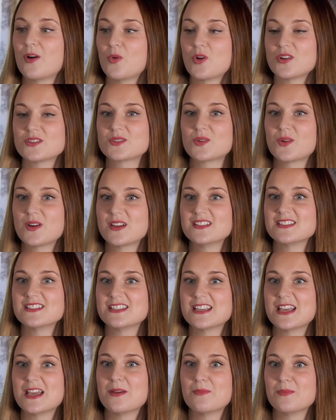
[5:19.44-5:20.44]
was quite
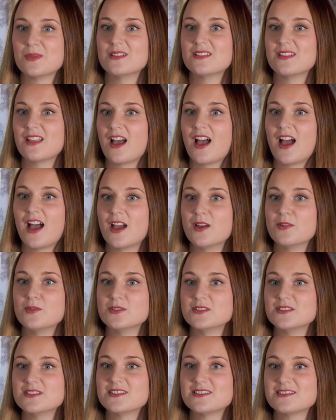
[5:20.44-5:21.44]
determined that I
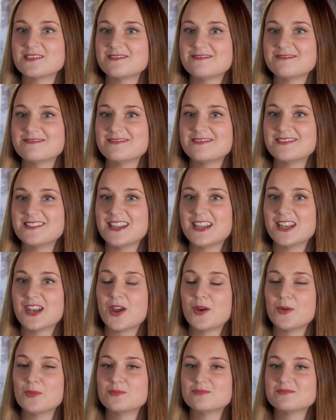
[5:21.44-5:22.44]
would, you
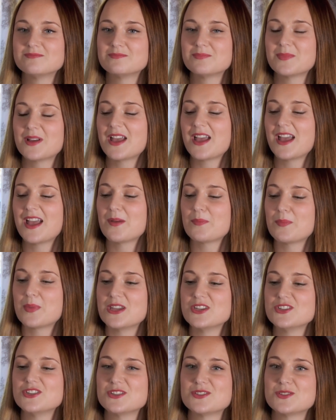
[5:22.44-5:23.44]
know,
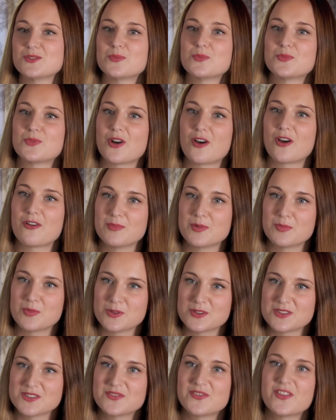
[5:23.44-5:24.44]
pinch his number off my brother's